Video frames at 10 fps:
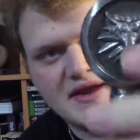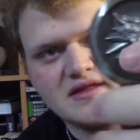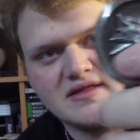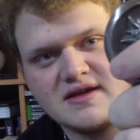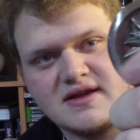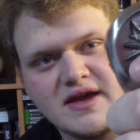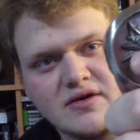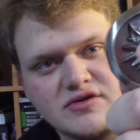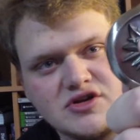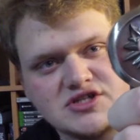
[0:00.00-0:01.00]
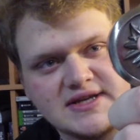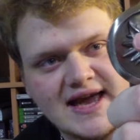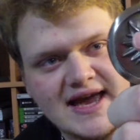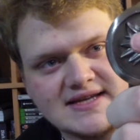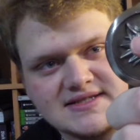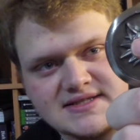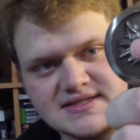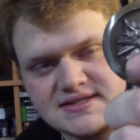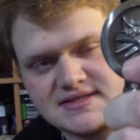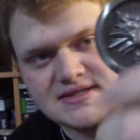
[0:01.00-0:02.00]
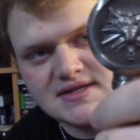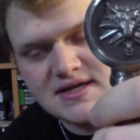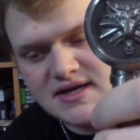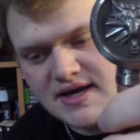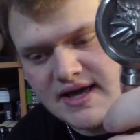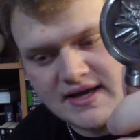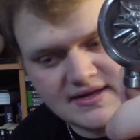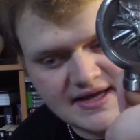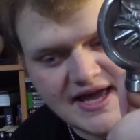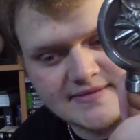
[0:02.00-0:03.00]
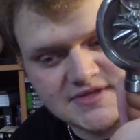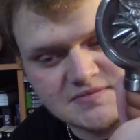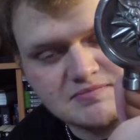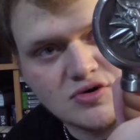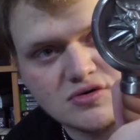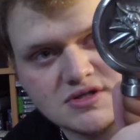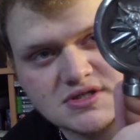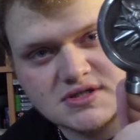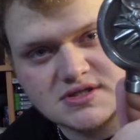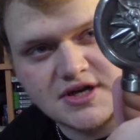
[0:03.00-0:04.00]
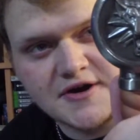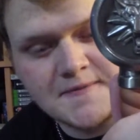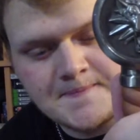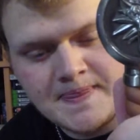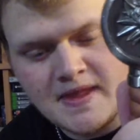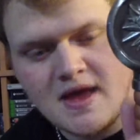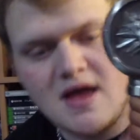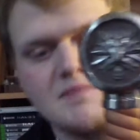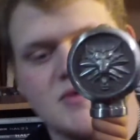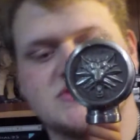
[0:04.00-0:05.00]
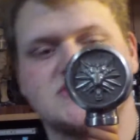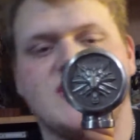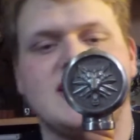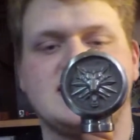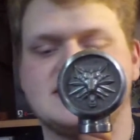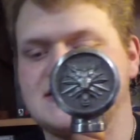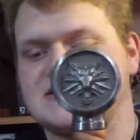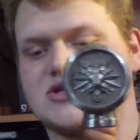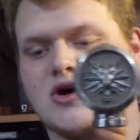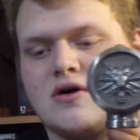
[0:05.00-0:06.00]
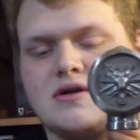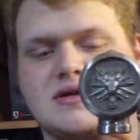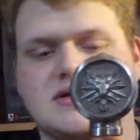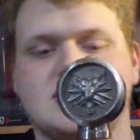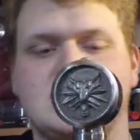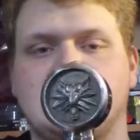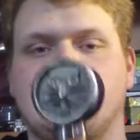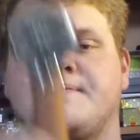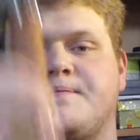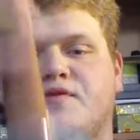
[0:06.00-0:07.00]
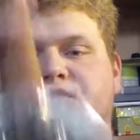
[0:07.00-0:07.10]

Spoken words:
that I think Geralt usually has in the games and books. So, but what's great is it's got, well,